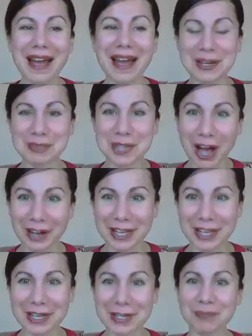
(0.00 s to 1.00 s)
I am
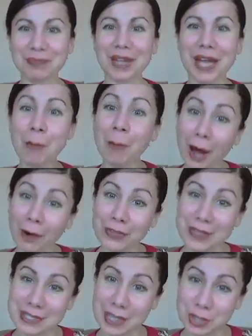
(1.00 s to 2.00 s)
talking
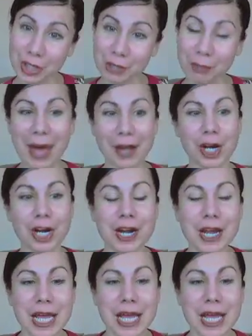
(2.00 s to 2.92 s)
about the subject matter.